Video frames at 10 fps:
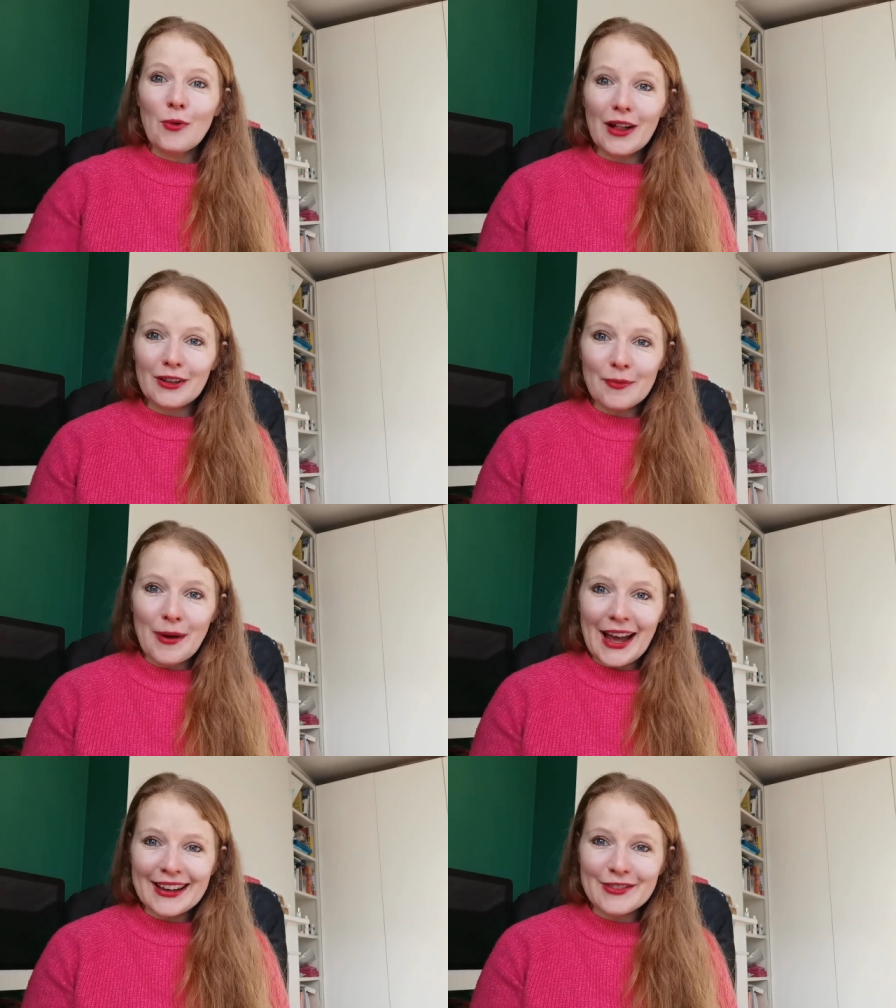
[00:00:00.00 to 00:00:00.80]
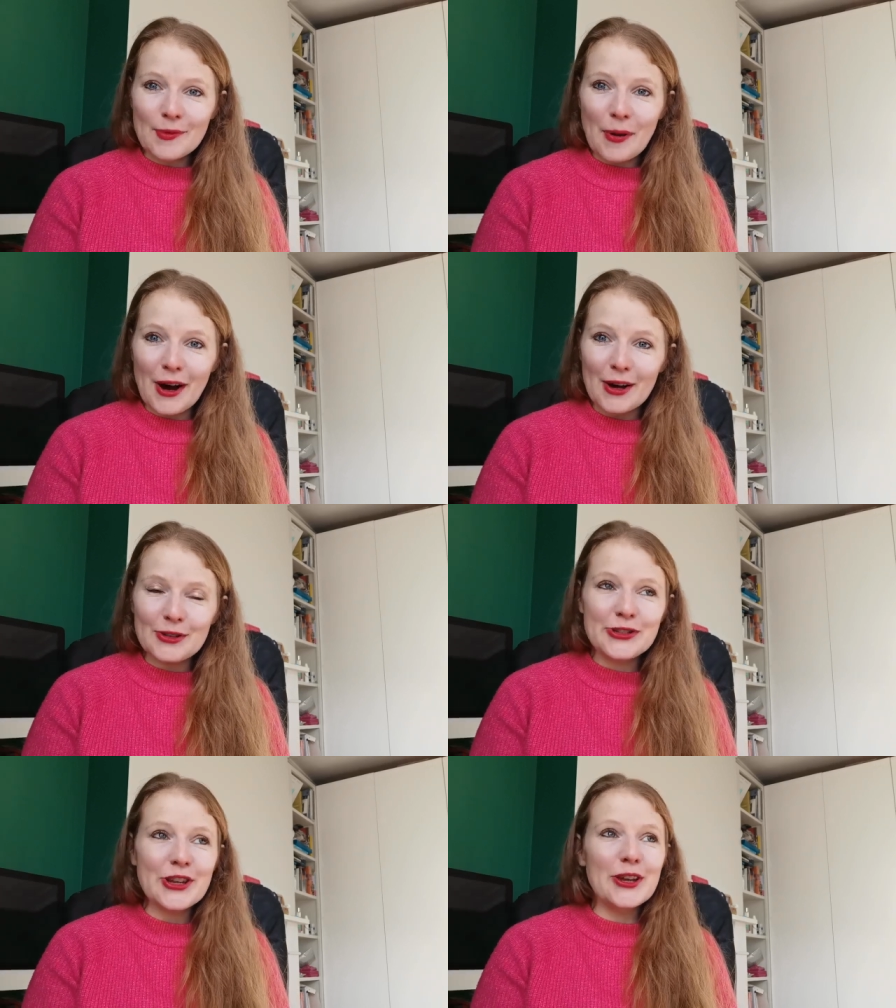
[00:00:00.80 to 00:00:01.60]
Welcome back to
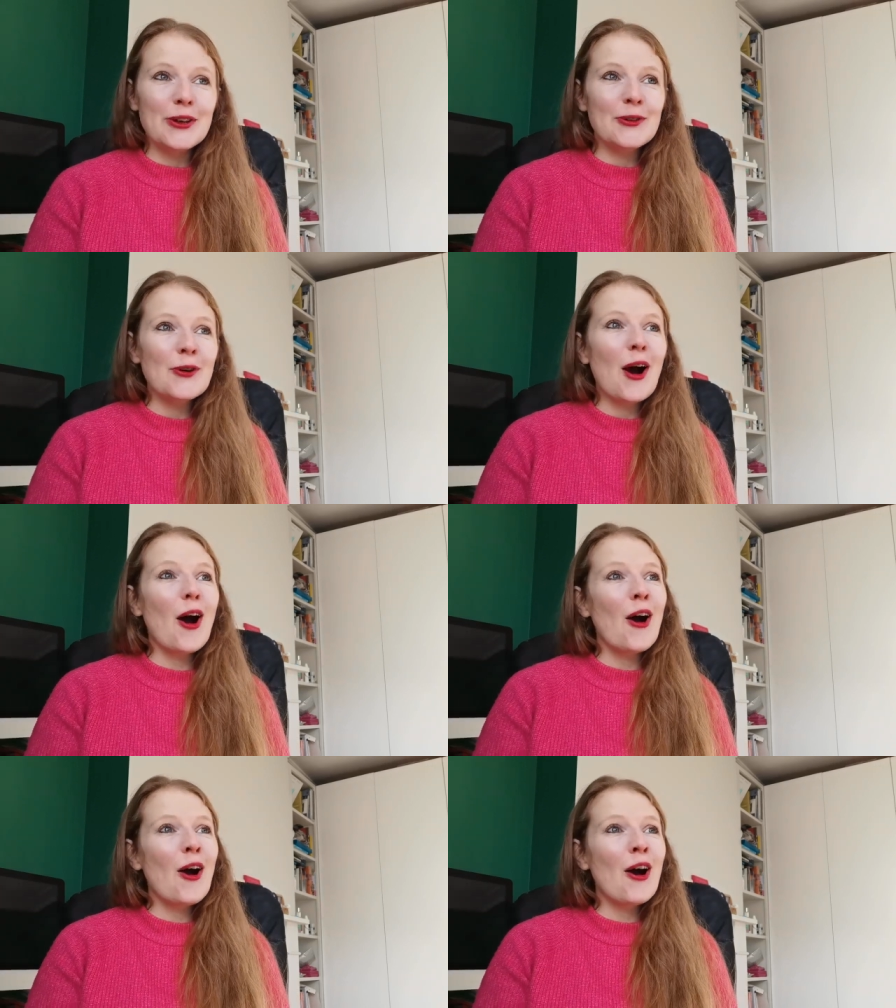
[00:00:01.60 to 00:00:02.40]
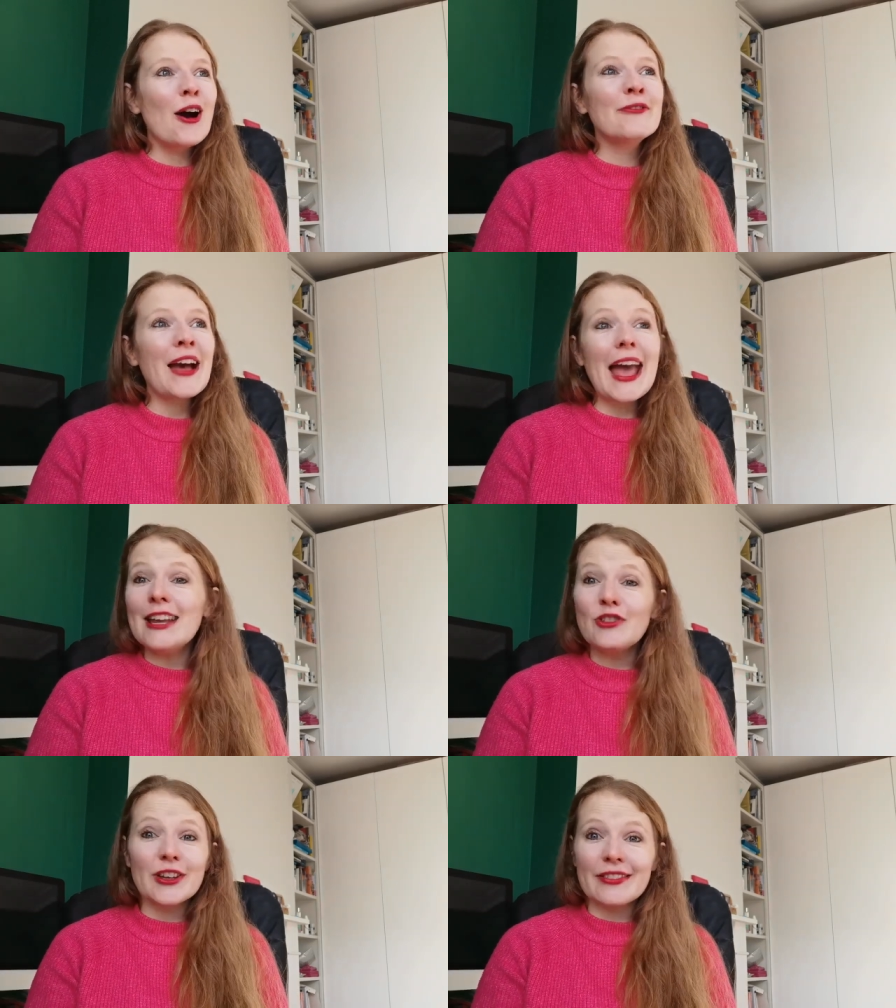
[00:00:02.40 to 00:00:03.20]
part two of
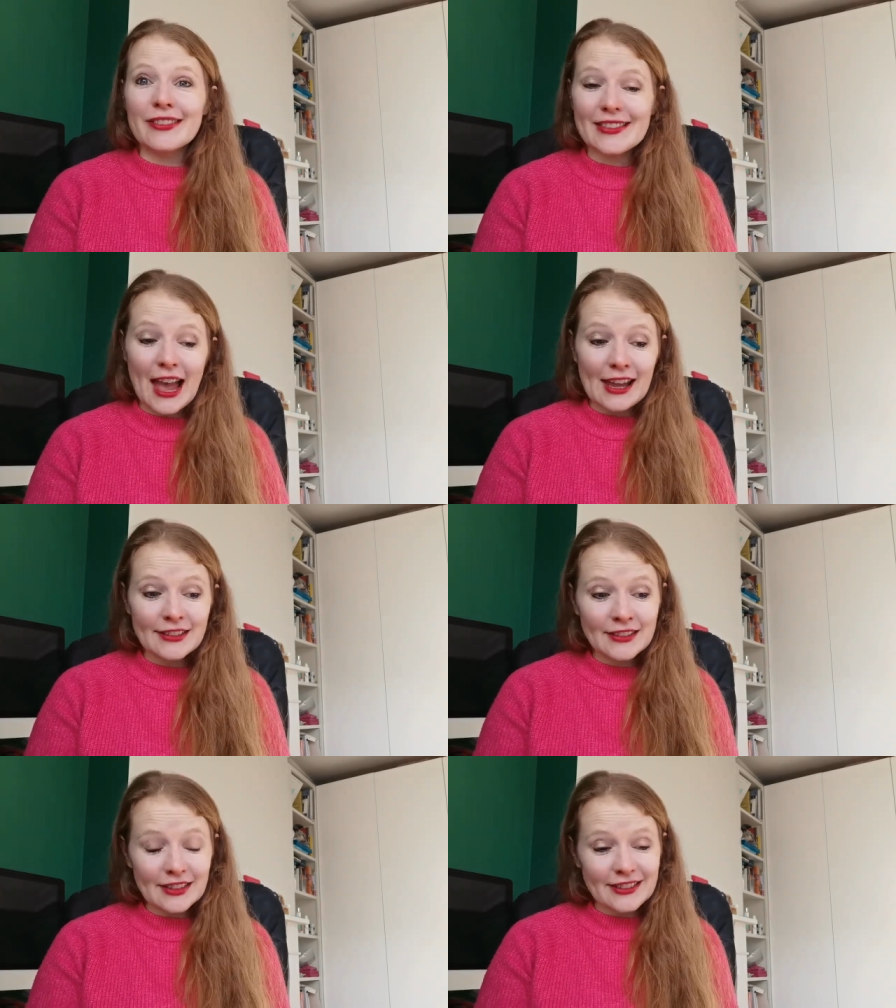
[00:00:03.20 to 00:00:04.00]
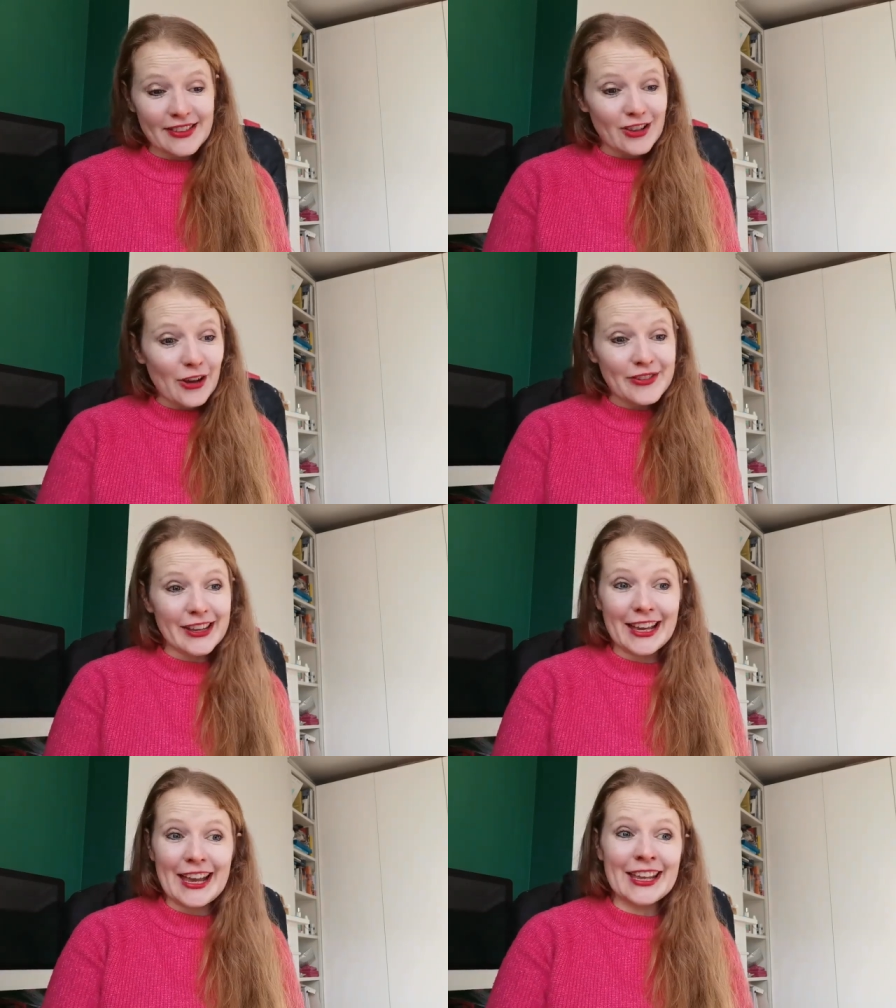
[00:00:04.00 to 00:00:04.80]
agents and
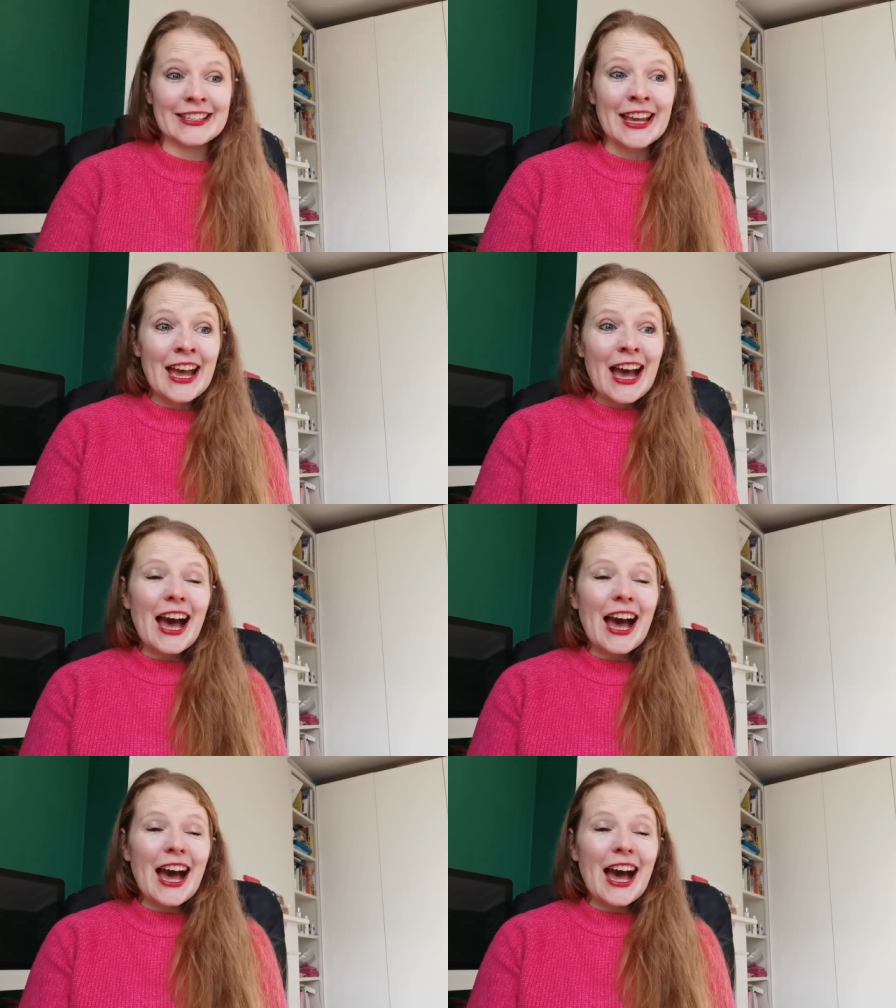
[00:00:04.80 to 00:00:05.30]
discussing it.